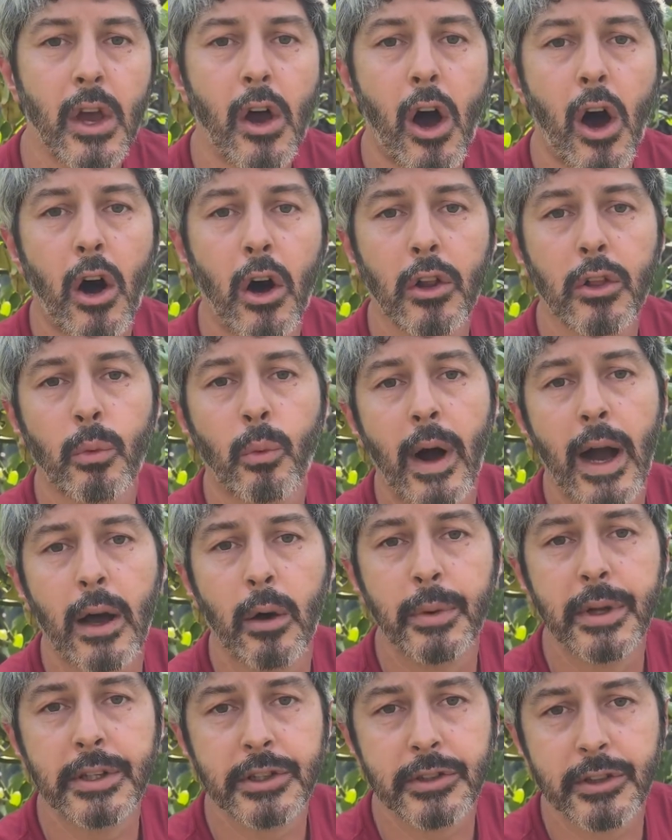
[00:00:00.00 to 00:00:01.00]
all the while
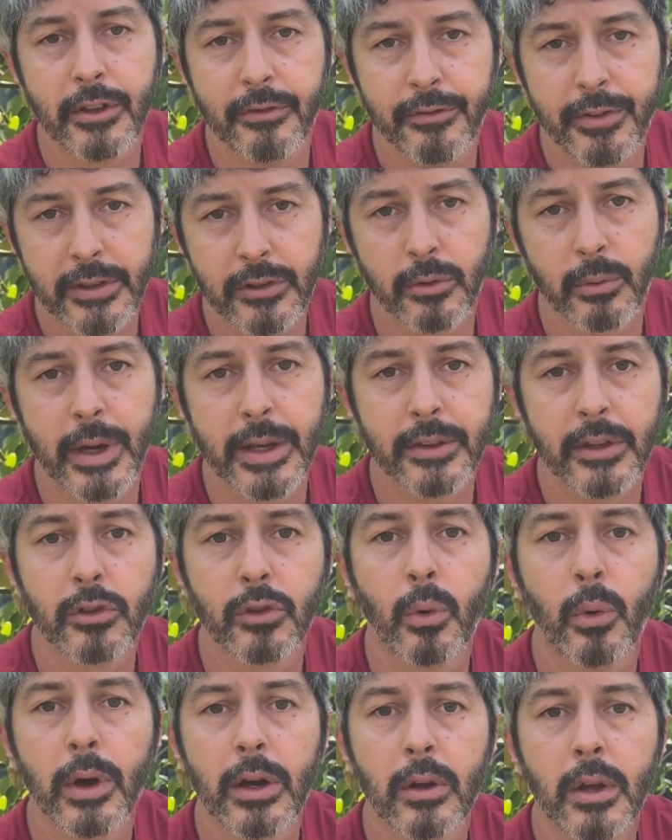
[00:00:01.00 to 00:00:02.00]
we just eviscerate the
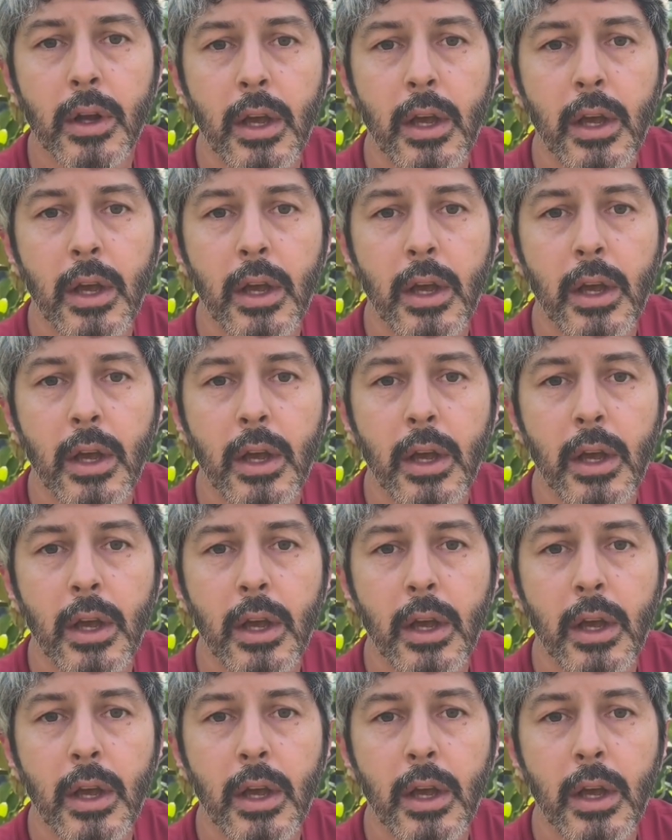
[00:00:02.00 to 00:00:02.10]
soil.